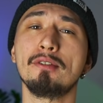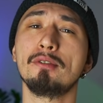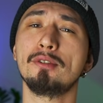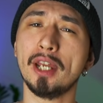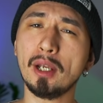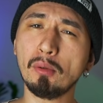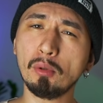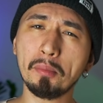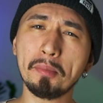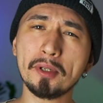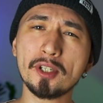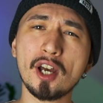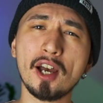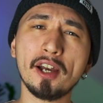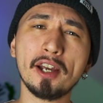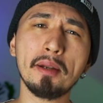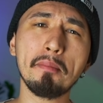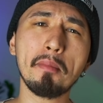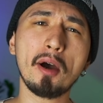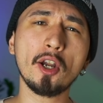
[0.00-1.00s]
Today we'll be
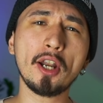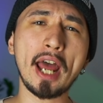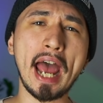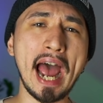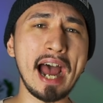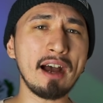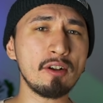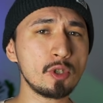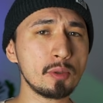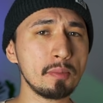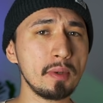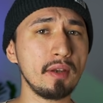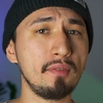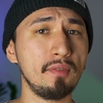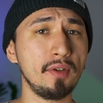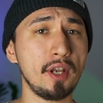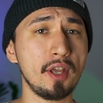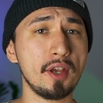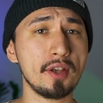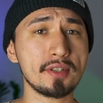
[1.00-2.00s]
talking about how to make
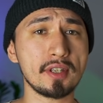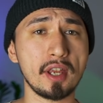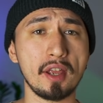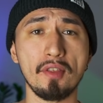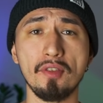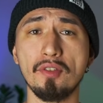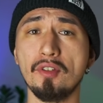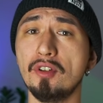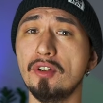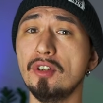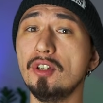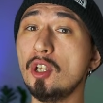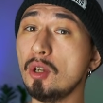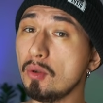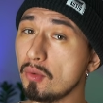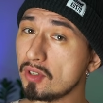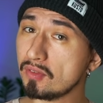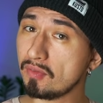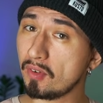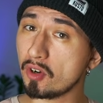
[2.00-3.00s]
videos in the
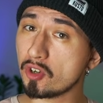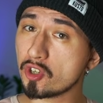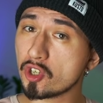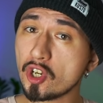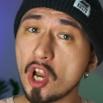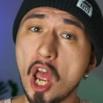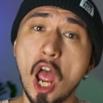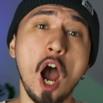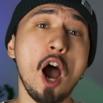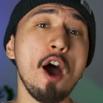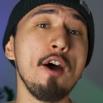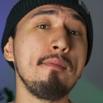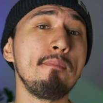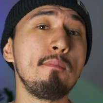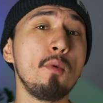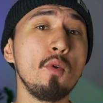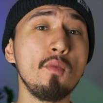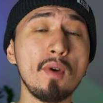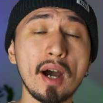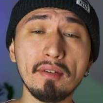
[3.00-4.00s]
newest version
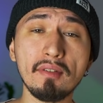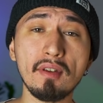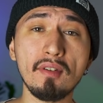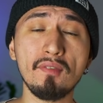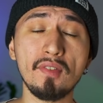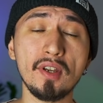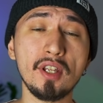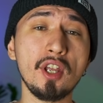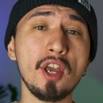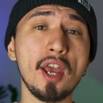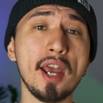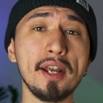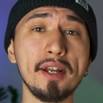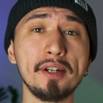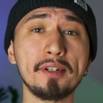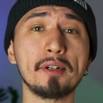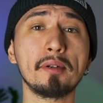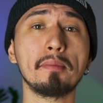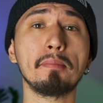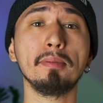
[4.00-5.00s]
of Movavi Video
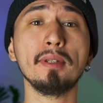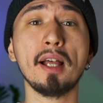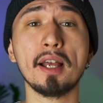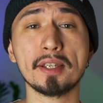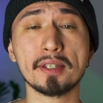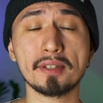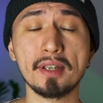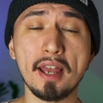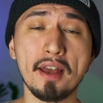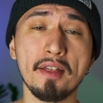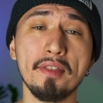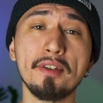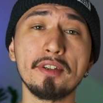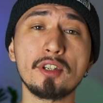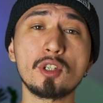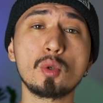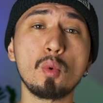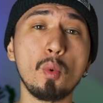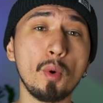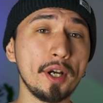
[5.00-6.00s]
Editor Plus, the
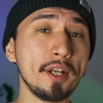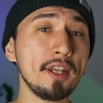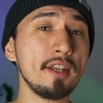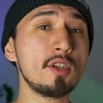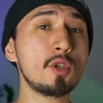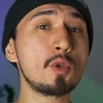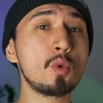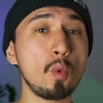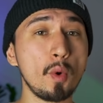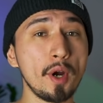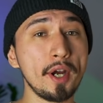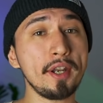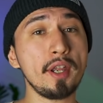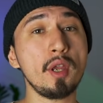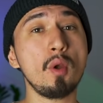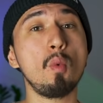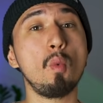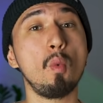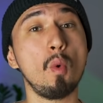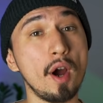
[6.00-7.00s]

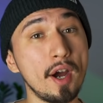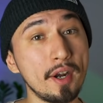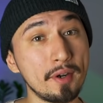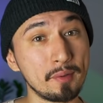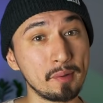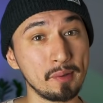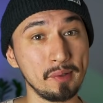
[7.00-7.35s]
2021